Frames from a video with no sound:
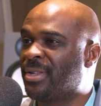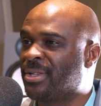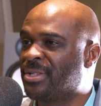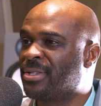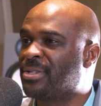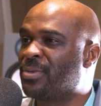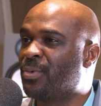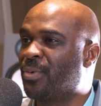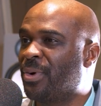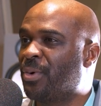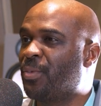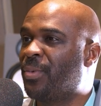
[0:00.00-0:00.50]

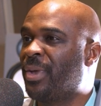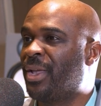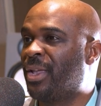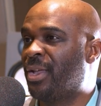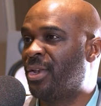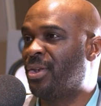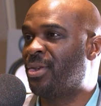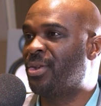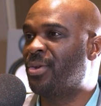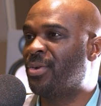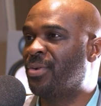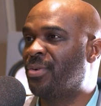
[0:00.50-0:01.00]
This is what we
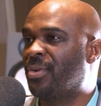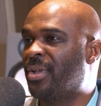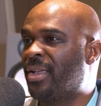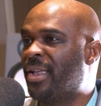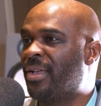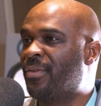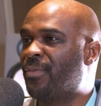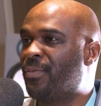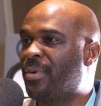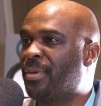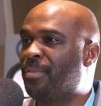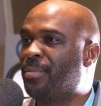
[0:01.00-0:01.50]
can do
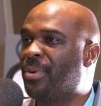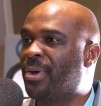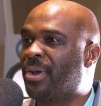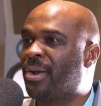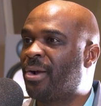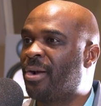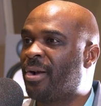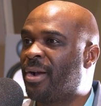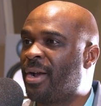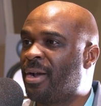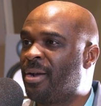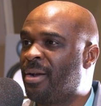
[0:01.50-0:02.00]
if we
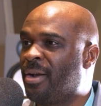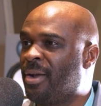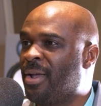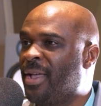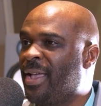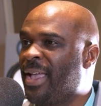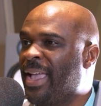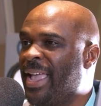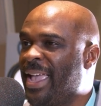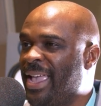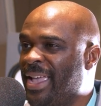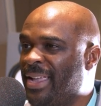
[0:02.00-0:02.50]
put our
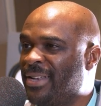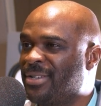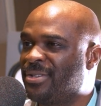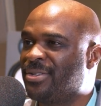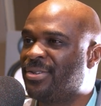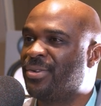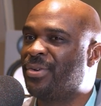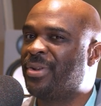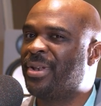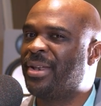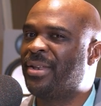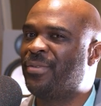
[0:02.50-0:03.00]

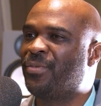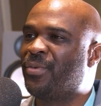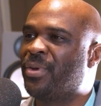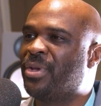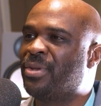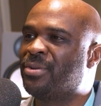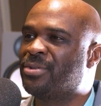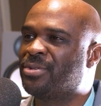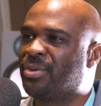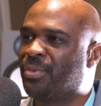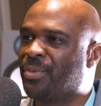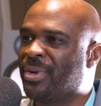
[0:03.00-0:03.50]
heads to it and if
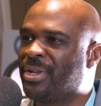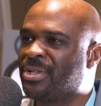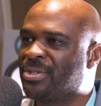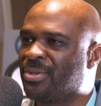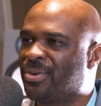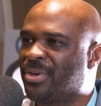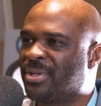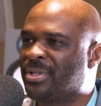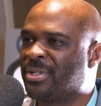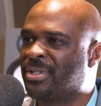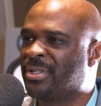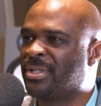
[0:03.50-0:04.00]
we use the
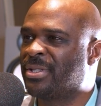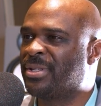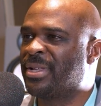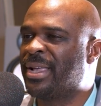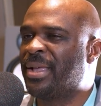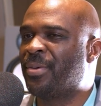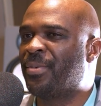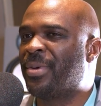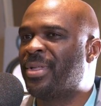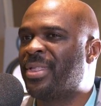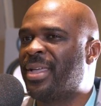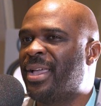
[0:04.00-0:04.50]
resources the
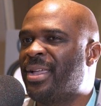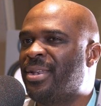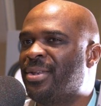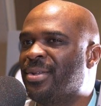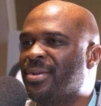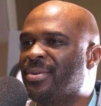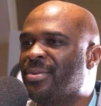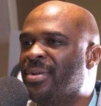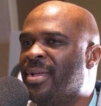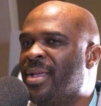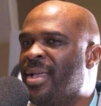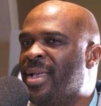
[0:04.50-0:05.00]
same way they
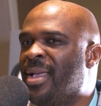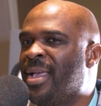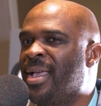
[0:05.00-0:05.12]
do.